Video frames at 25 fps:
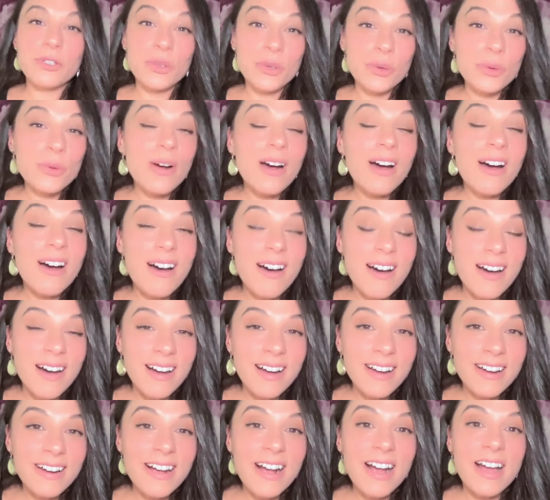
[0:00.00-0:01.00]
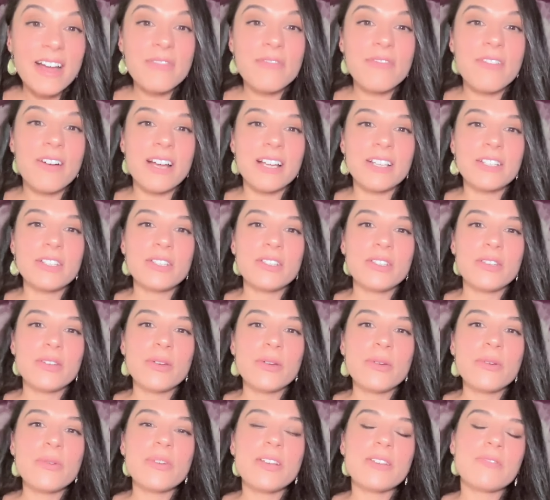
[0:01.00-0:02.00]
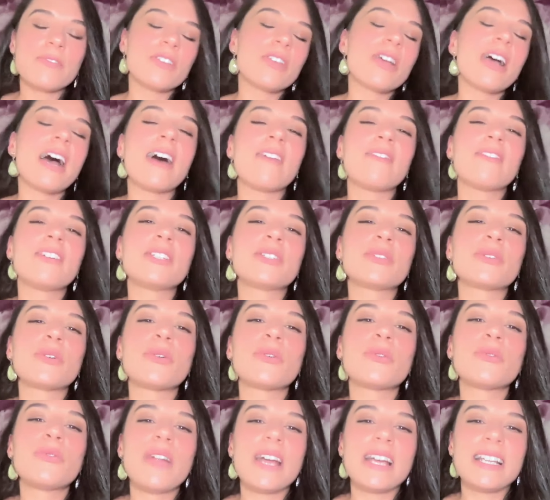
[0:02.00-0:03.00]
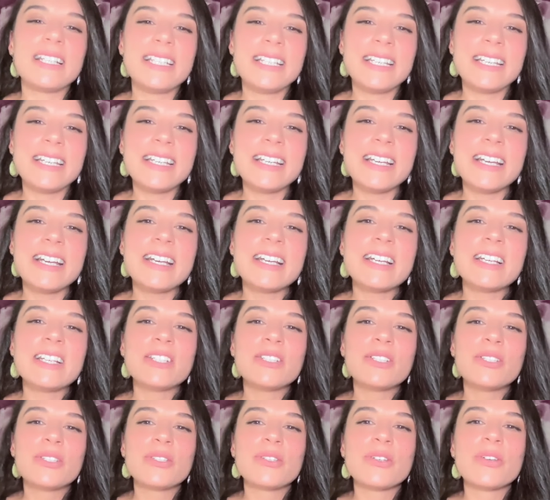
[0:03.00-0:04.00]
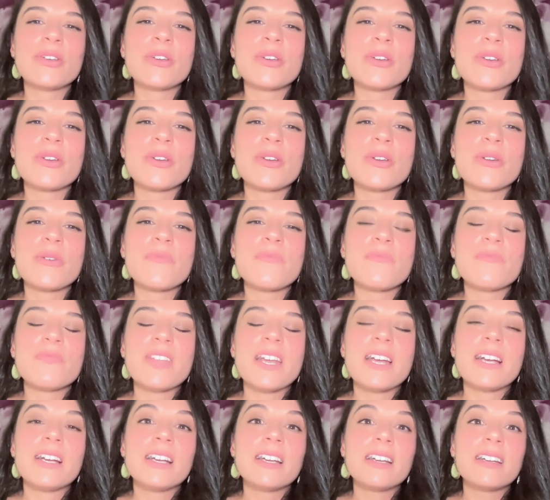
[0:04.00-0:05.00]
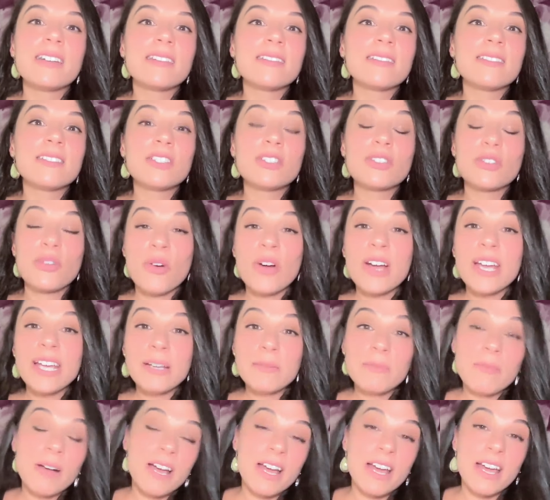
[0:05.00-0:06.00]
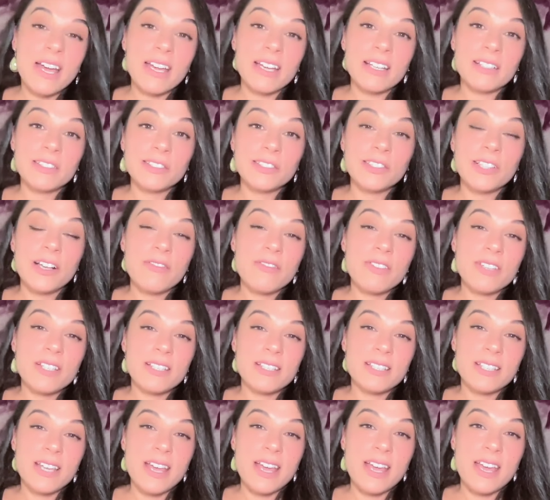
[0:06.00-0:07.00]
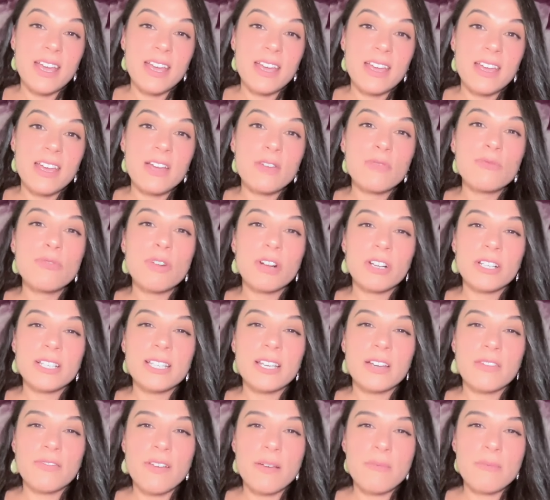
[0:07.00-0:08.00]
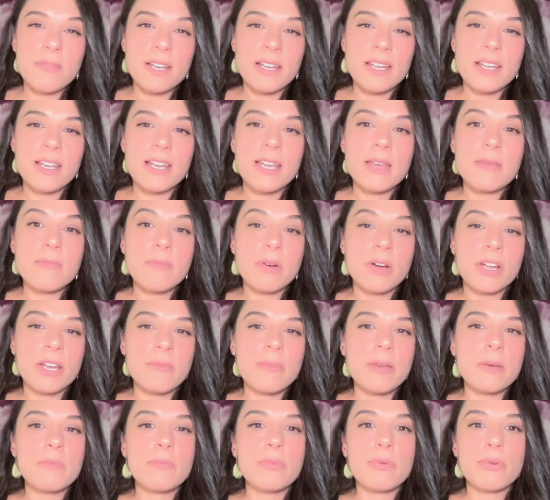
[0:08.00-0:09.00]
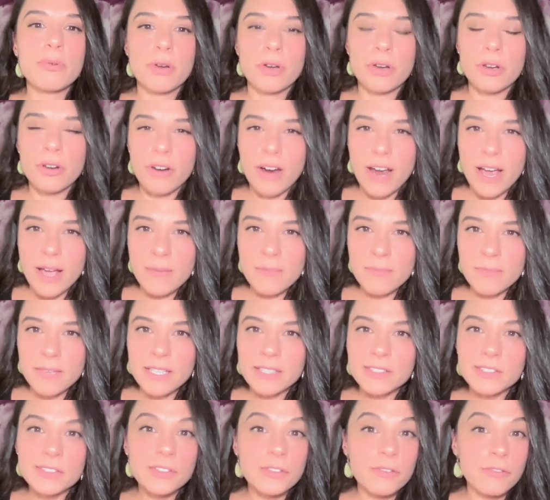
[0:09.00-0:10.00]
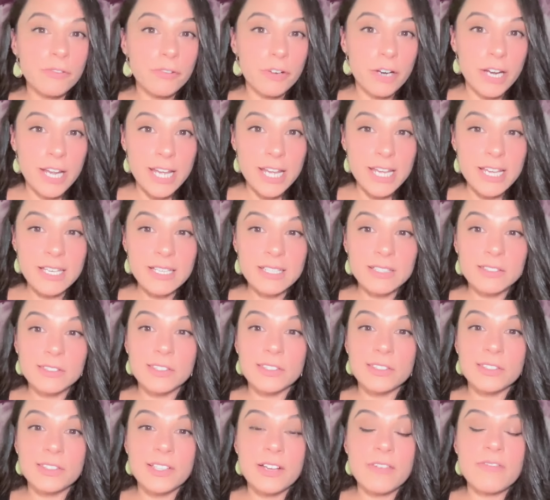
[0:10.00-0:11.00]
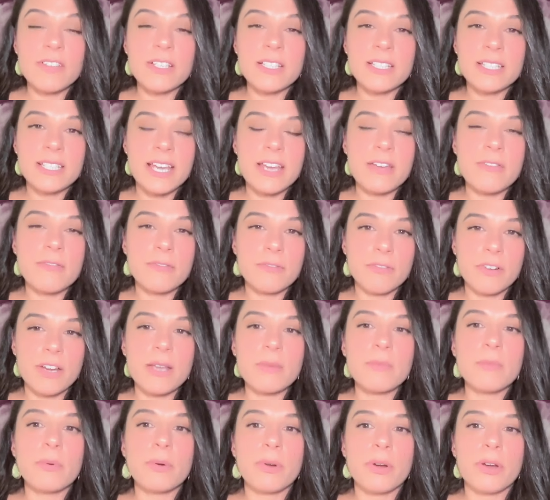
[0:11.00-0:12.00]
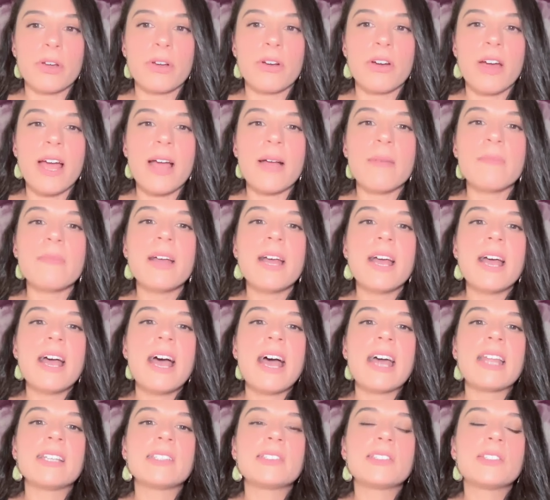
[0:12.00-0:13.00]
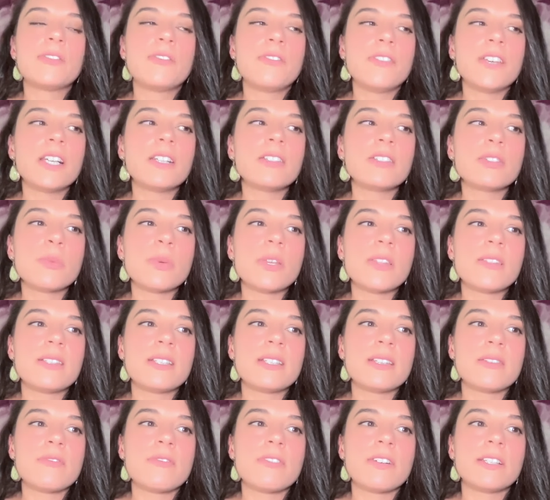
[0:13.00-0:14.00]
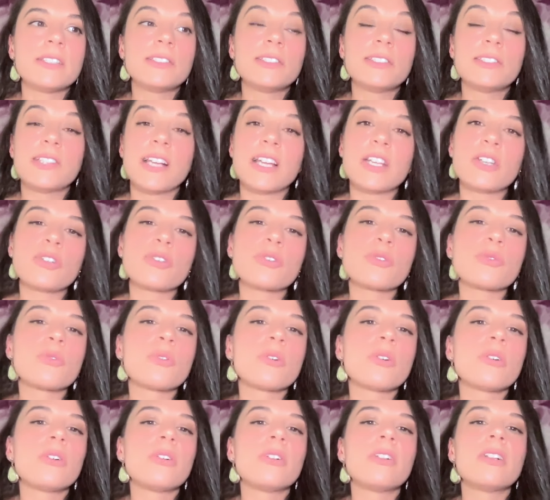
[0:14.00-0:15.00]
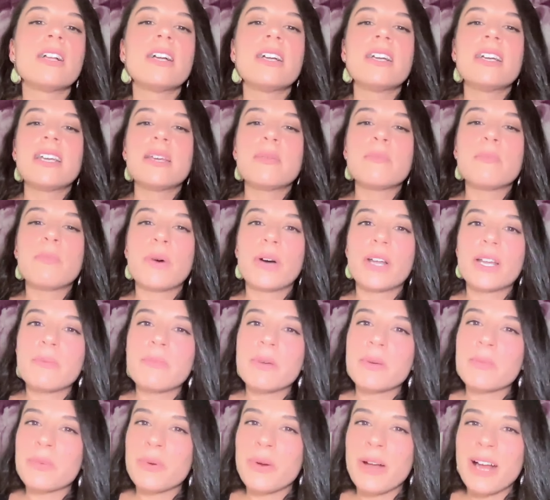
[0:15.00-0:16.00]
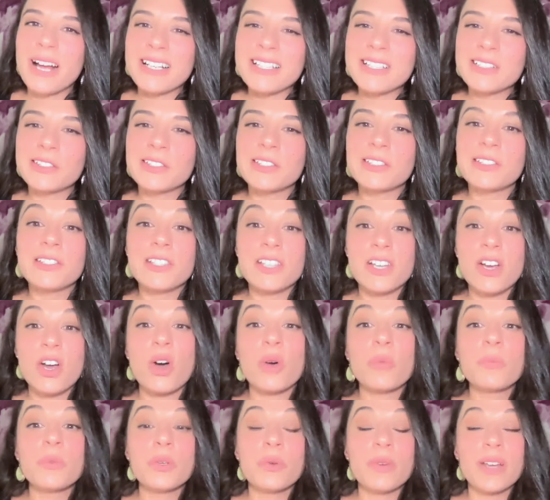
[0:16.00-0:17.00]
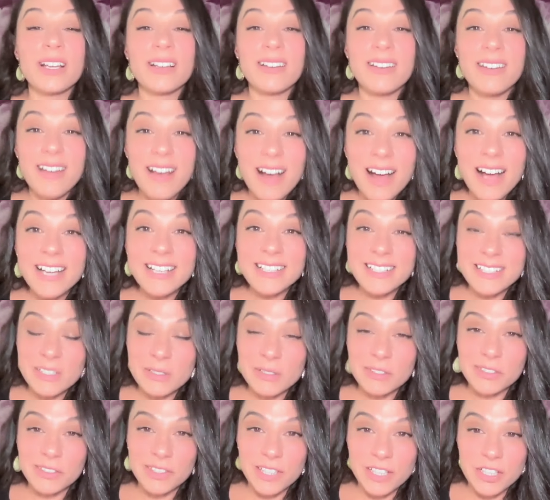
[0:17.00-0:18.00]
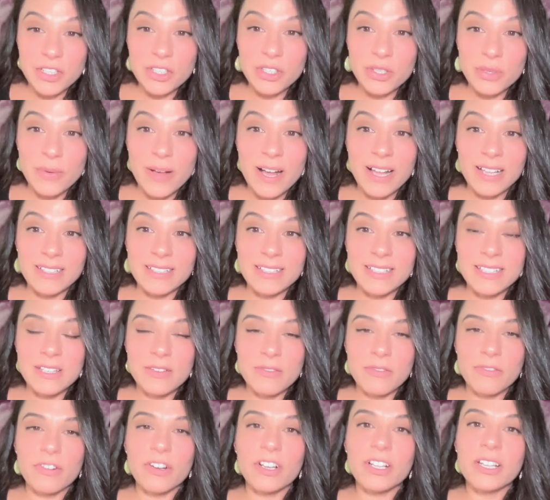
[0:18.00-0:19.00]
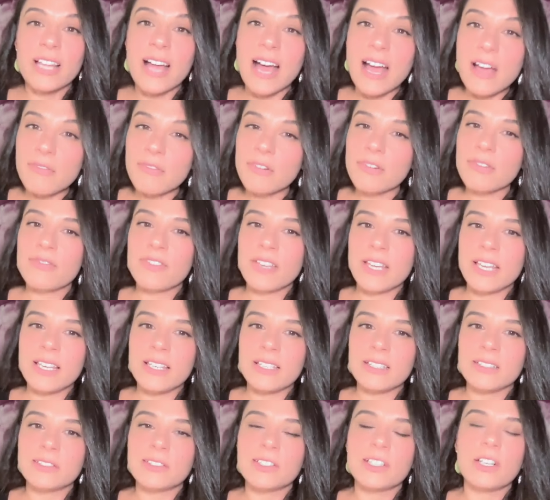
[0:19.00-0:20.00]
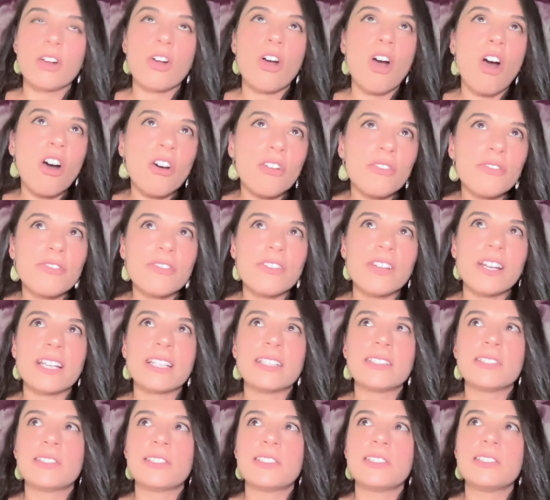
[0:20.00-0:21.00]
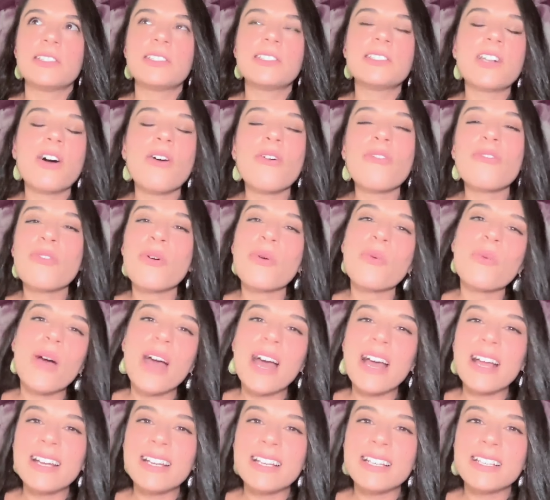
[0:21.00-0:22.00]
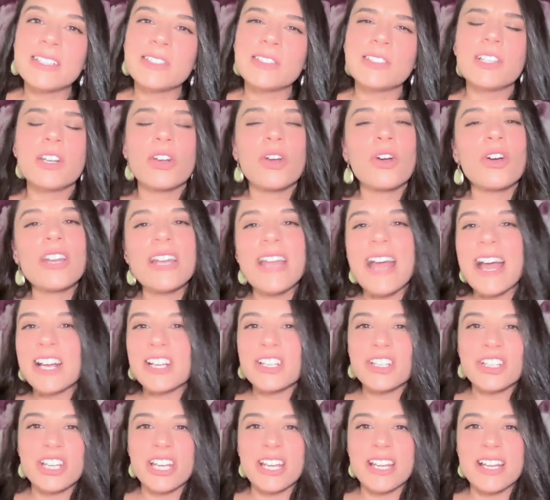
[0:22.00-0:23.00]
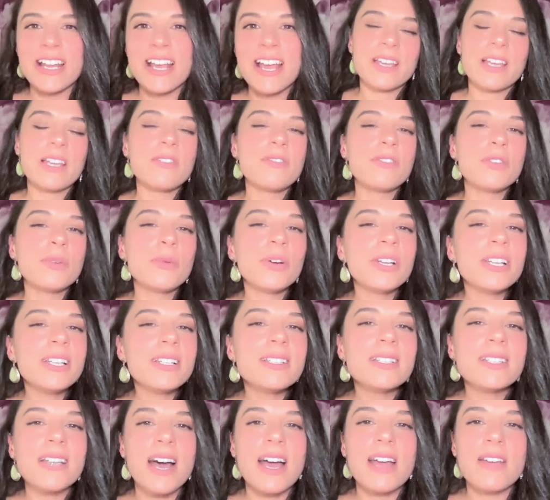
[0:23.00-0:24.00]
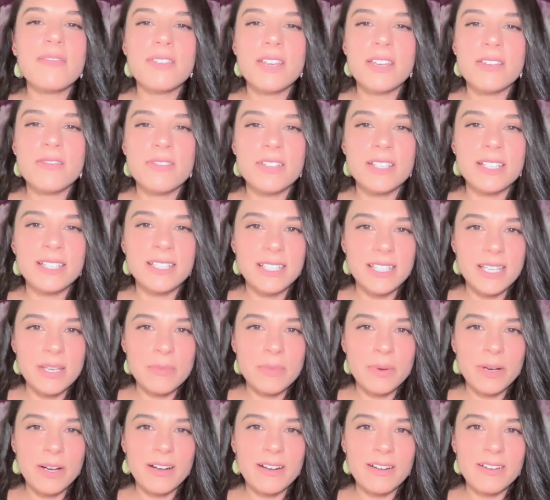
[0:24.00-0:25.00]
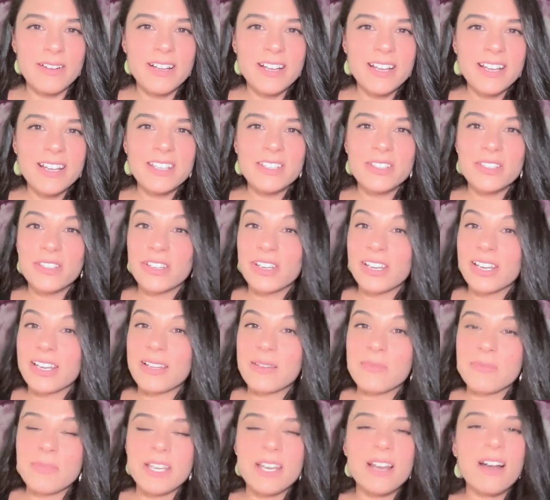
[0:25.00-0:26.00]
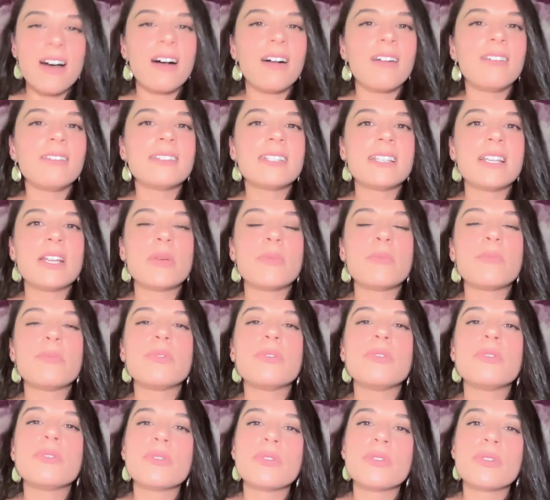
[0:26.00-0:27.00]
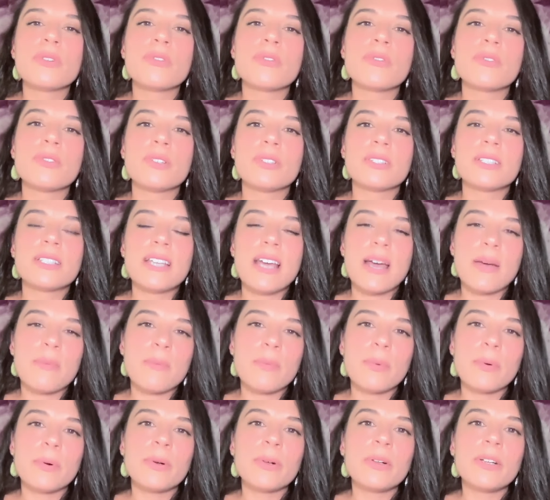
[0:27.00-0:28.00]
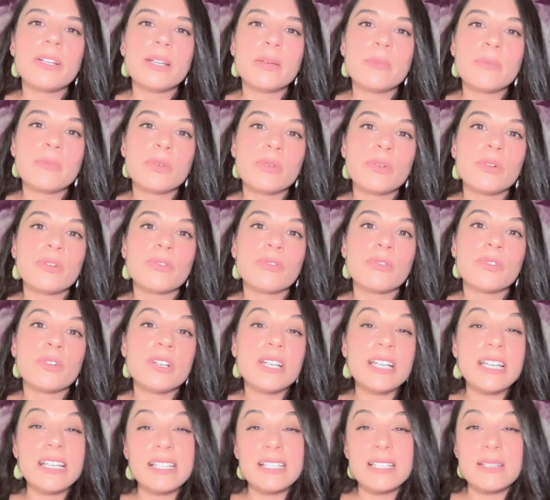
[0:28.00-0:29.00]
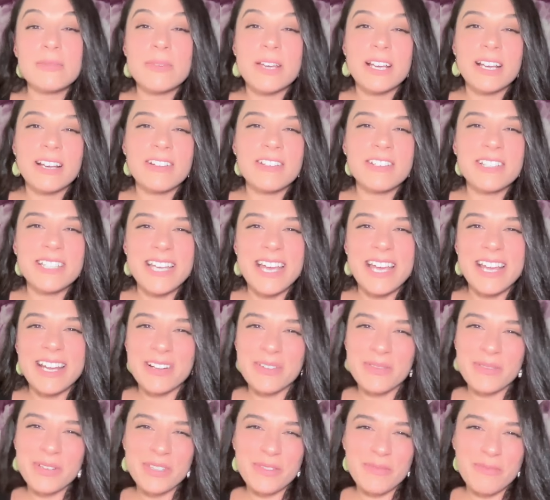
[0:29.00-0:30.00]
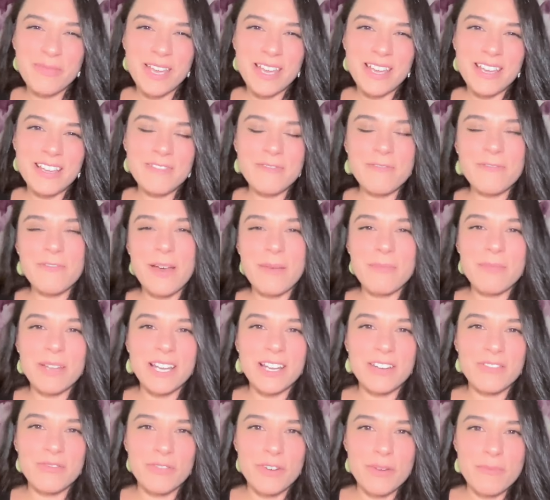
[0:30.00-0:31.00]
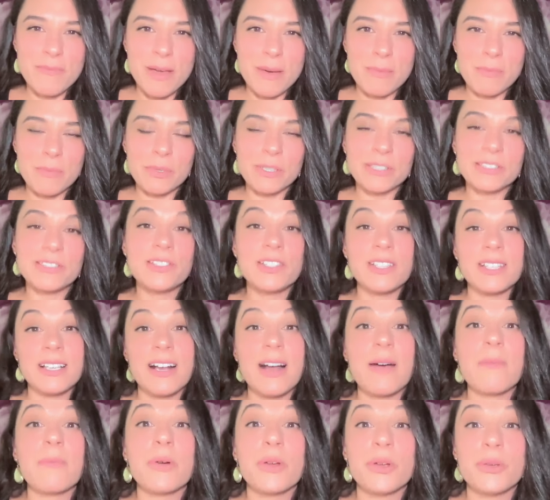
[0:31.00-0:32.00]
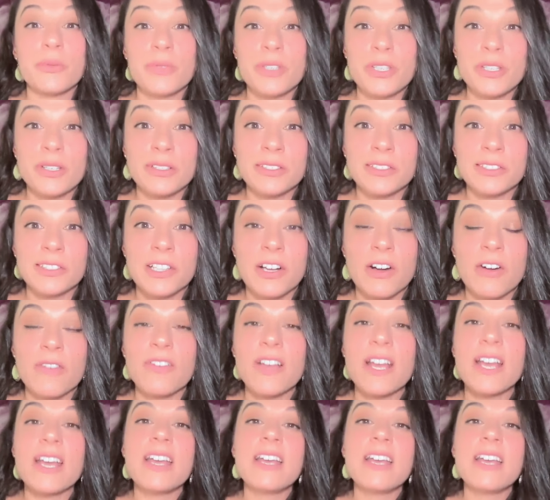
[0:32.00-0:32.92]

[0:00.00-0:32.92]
you are, I invite you, if you haven't already, to join my 7-day erotic feminine embodiment program. It's free. It's a 7-day free program, and it's filled with different sensual embodiment practices to help you ignite your sensuality for a life of ease and confidence and self-awareness and connection. And if you want to dive even deeper, you can be held in a beautiful temple and a beautiful intimate container with me in feminine remembrance to come home to yourself.